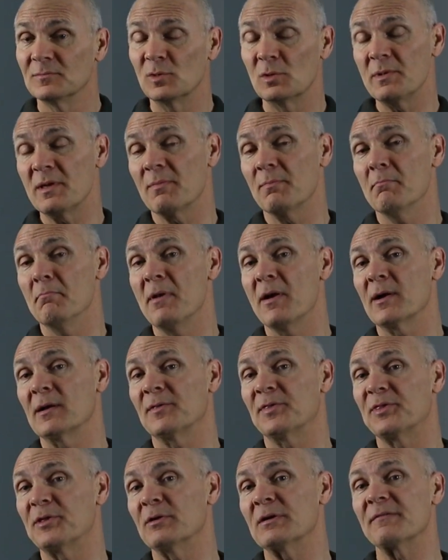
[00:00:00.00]
We'll be
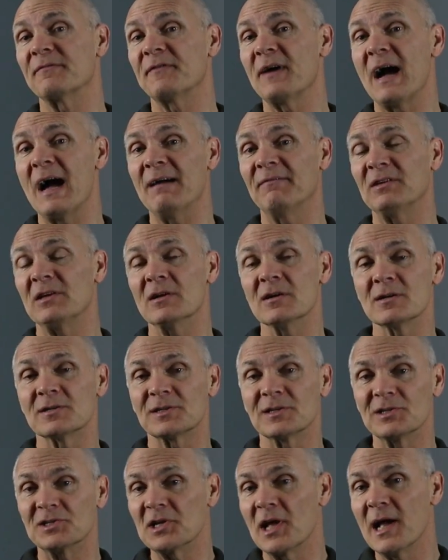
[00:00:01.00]
married 35
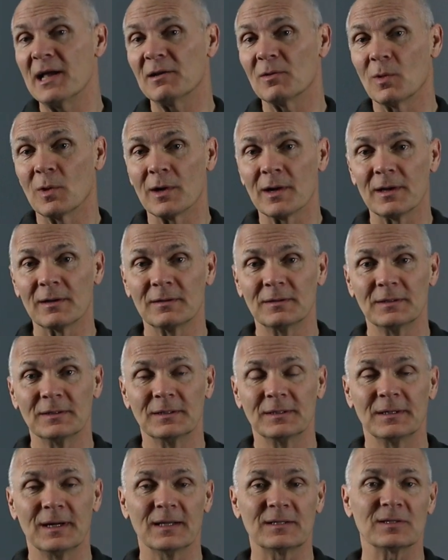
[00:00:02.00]
years in January.
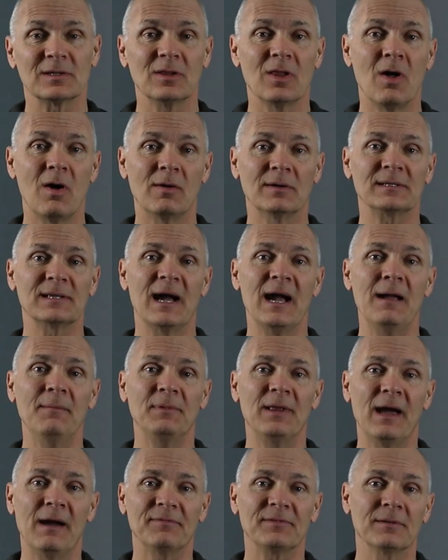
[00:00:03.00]
That's a long
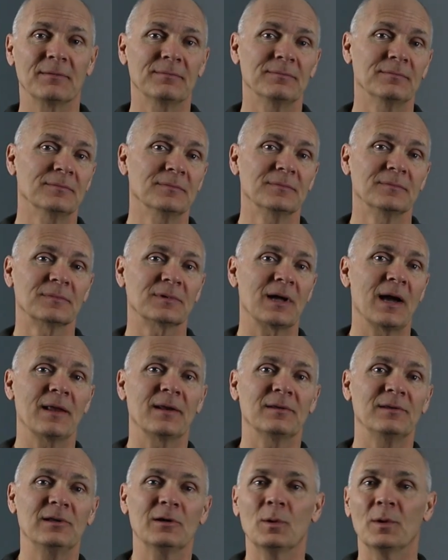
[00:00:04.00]
time to have to
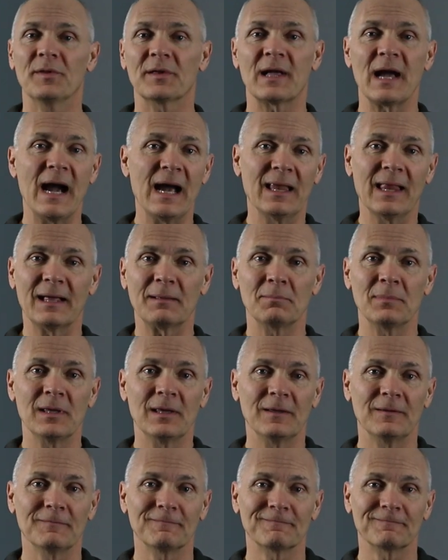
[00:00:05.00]
kind of deal with a guy like
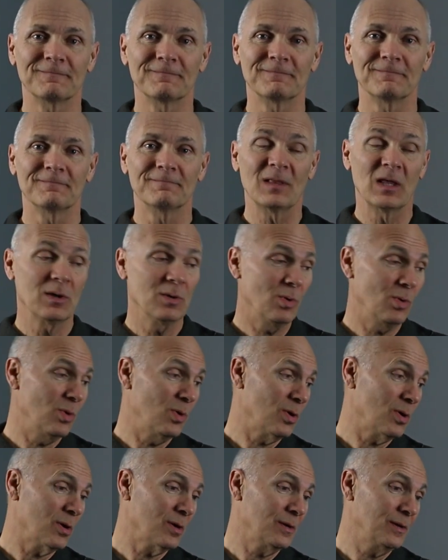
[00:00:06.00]
me.
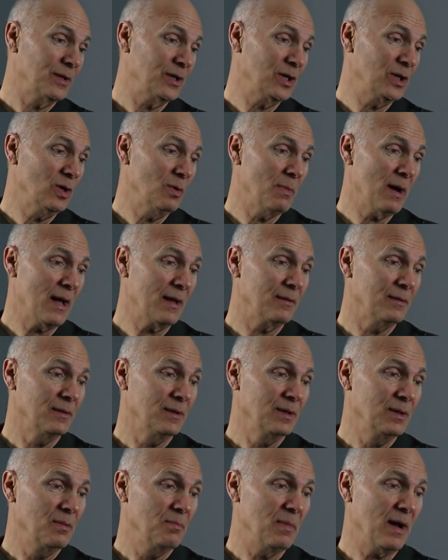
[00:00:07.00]
Or, you know, my
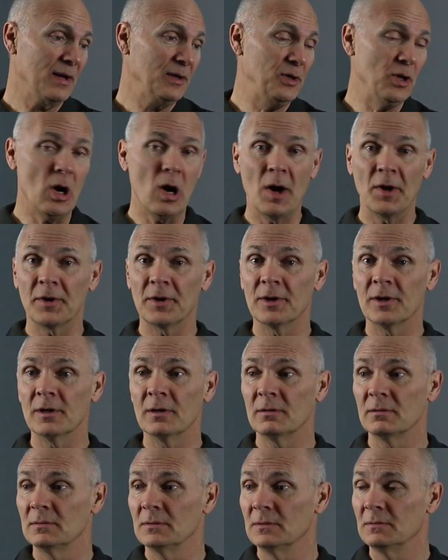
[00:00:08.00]
my
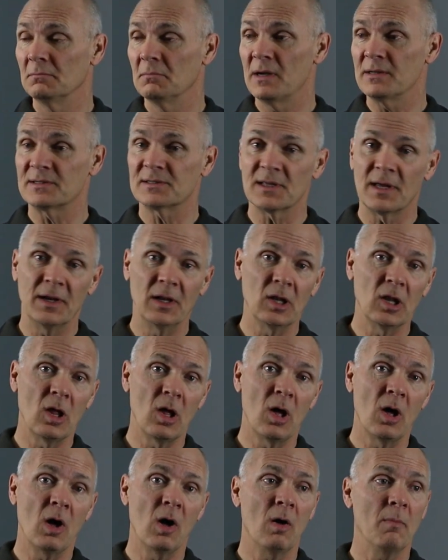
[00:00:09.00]
daughter, my
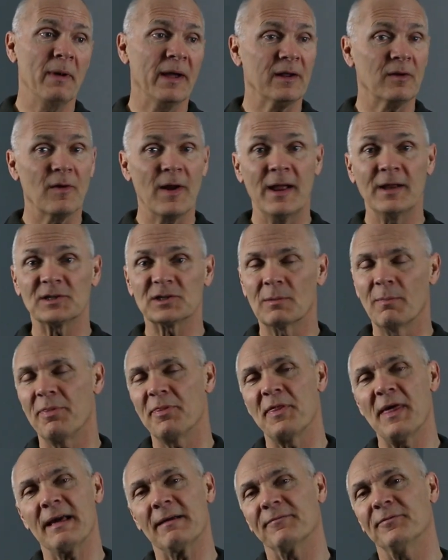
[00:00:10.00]
son-in-law, my grandchildren,
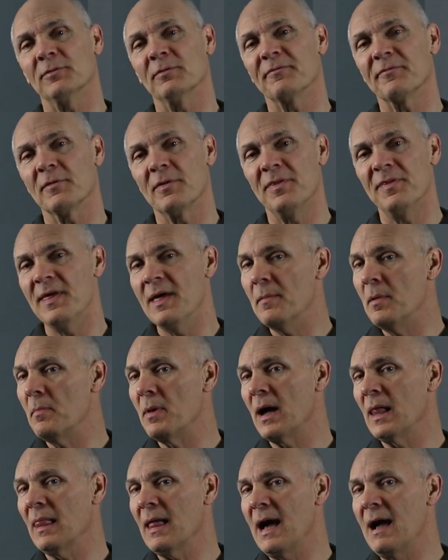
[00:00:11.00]
I'm thankful for them in
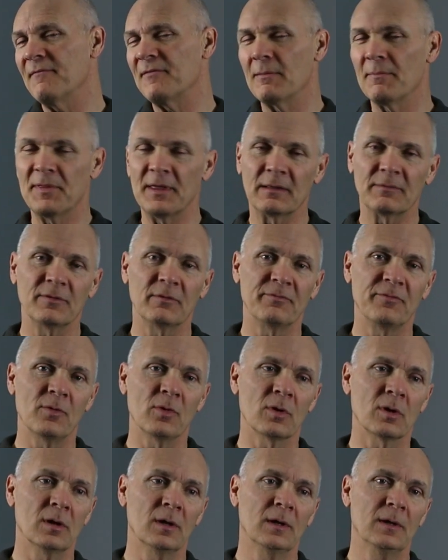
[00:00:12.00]
my life. I'm thankful
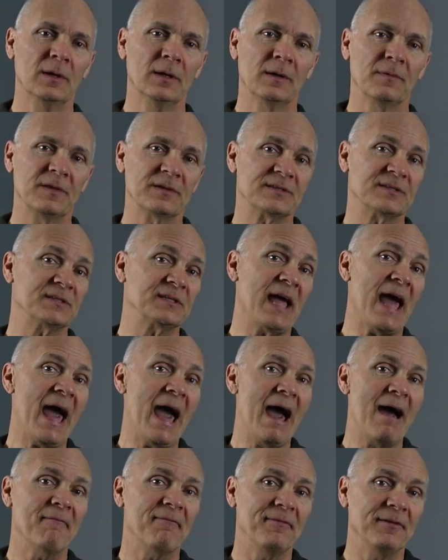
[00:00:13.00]
for the
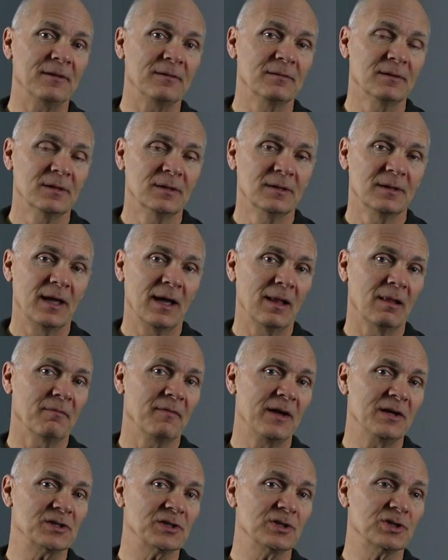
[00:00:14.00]
staff at
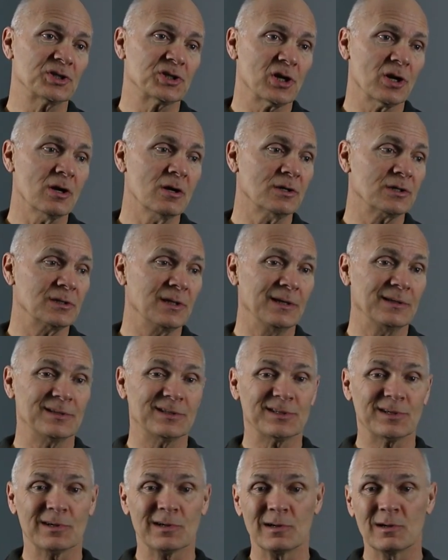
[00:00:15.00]
Elevation Church that
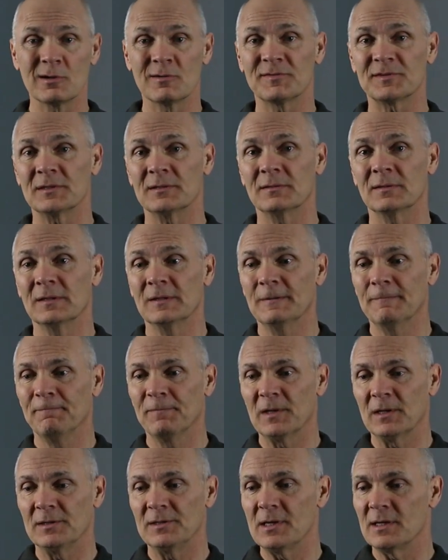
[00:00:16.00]
serves and,
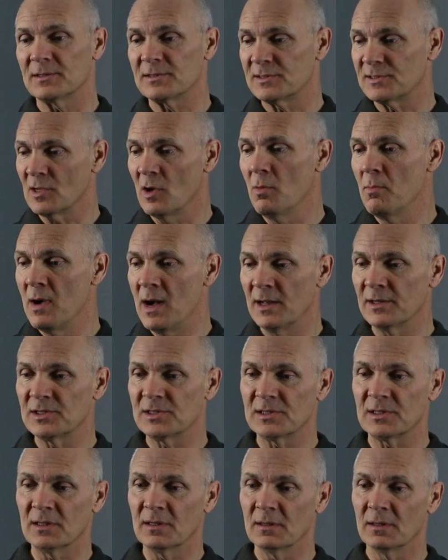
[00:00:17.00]
and does so
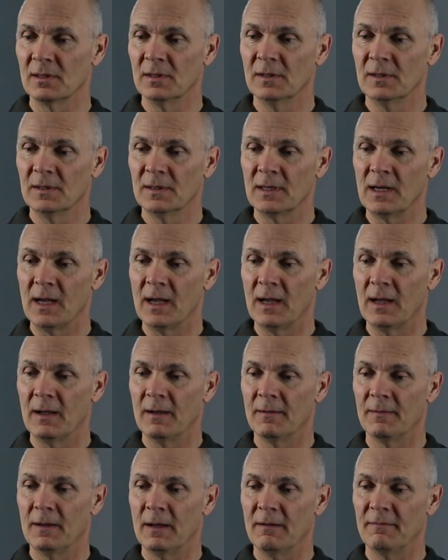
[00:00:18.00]
much to uh,
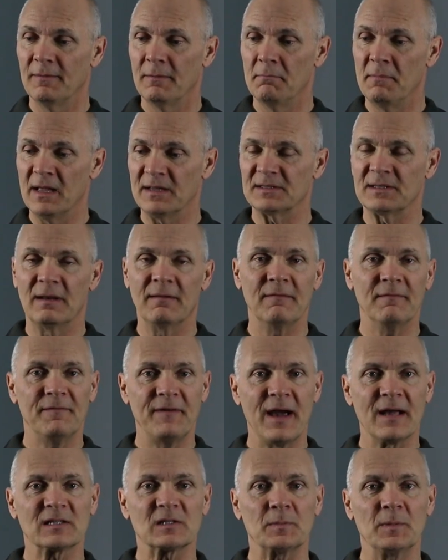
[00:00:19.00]
uh, makes an
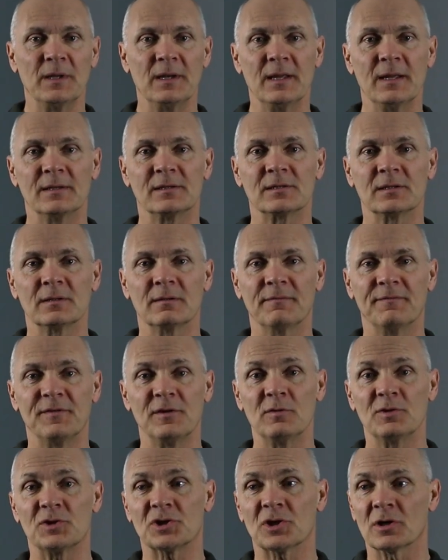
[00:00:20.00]
investment into the
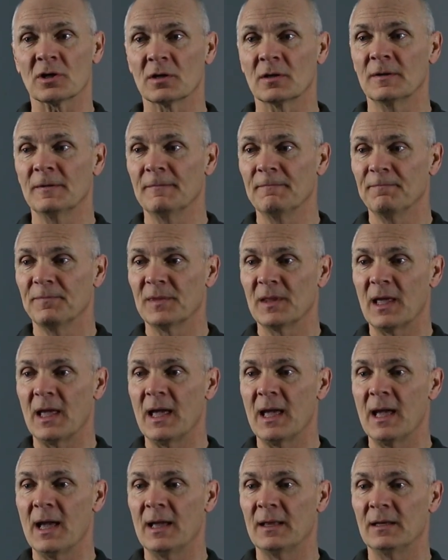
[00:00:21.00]
future
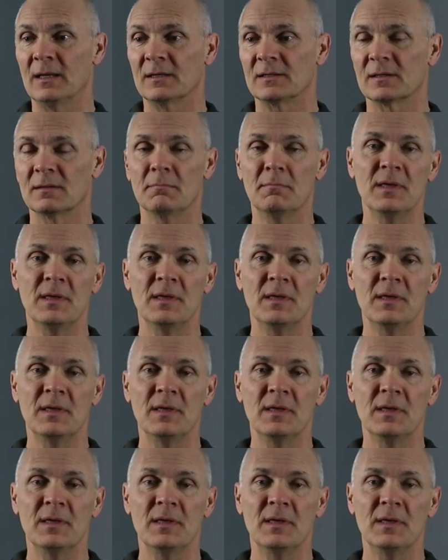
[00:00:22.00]
and into the